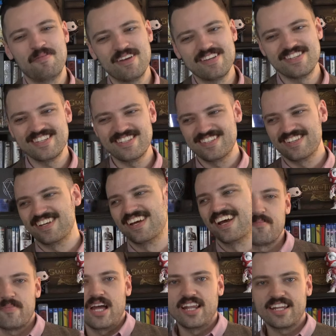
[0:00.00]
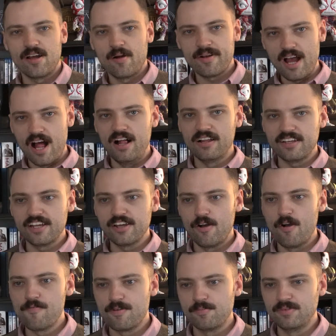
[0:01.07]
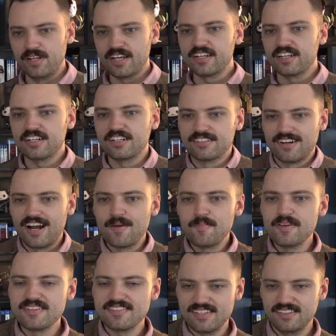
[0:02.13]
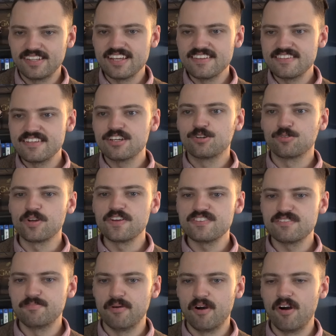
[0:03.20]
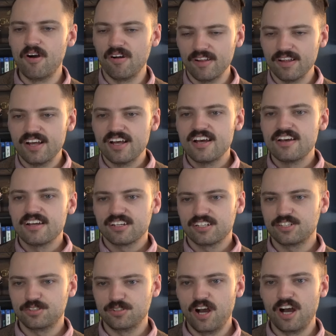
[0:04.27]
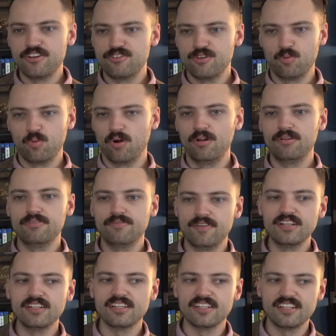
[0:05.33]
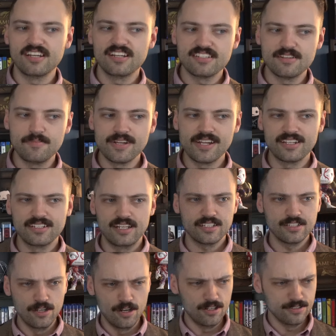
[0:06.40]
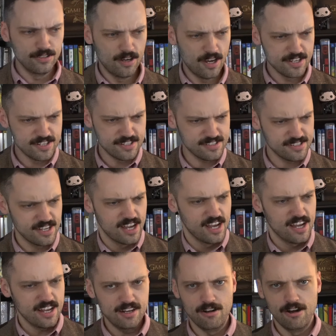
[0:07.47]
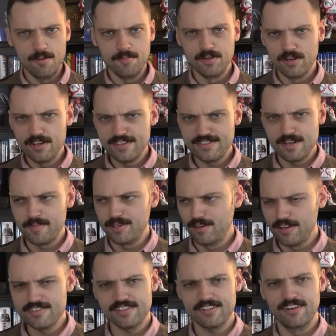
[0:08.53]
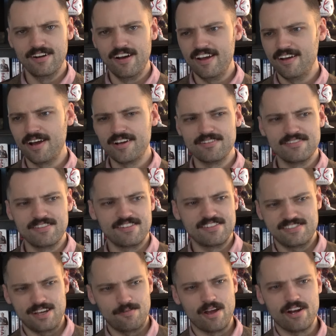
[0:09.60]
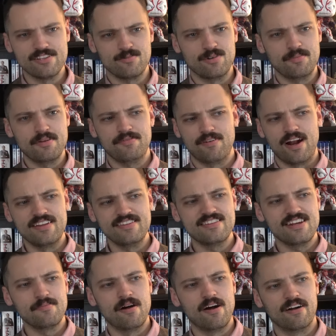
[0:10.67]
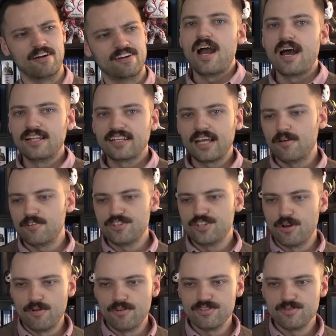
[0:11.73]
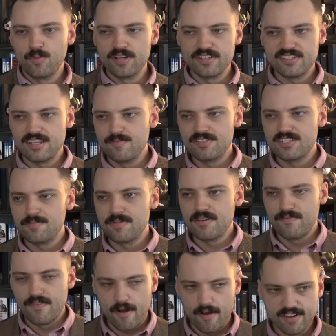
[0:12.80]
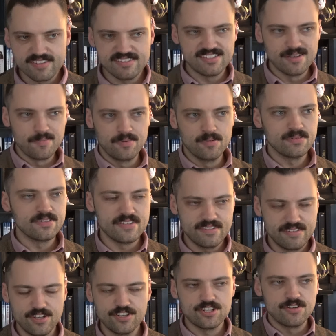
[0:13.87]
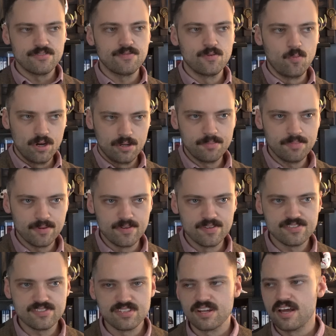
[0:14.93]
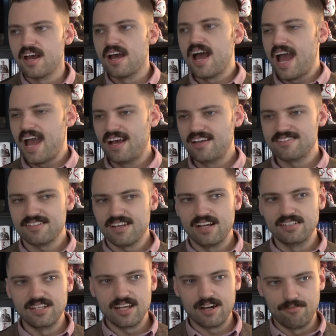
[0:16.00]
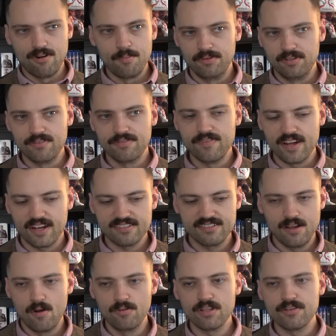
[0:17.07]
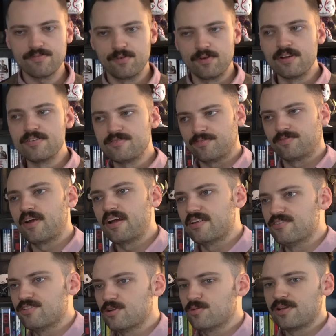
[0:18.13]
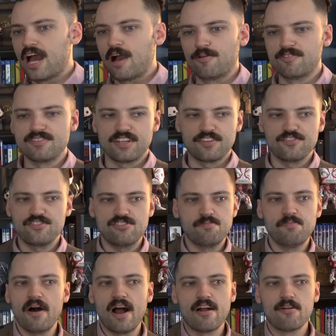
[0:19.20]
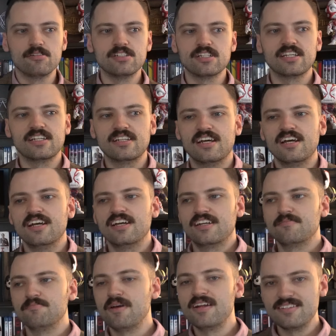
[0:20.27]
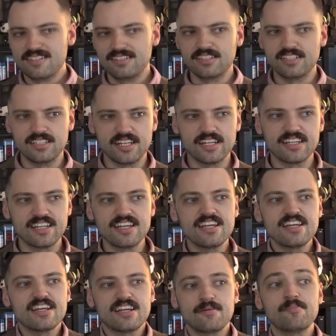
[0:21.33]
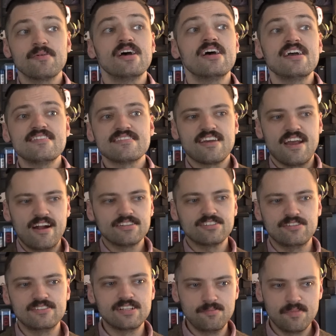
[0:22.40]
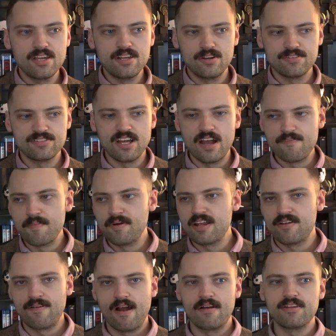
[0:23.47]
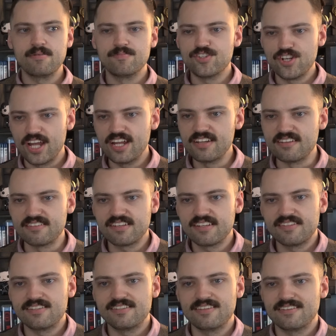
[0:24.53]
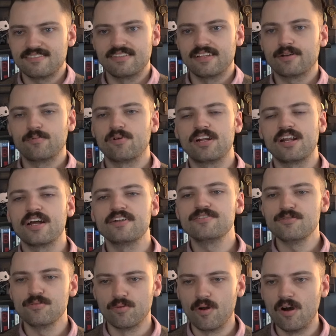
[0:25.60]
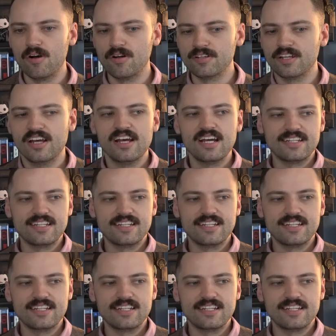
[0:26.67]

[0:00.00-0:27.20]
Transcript: He's just, a, I like how Colin can go from like grimy, sleazy, greaseball, underworld villain to being like, oh no, I just you know, I'm nice, I'm a nice guy, I don't understand why he doesn't want to be friends anymore. I like how it shows what seems to be a very simple decision for one person has a lot of ripple effects, not only for his friend who now is like spiraling mentally, like he, his character and demeanor to everybody around him changes because he's just like, what did I do wrong?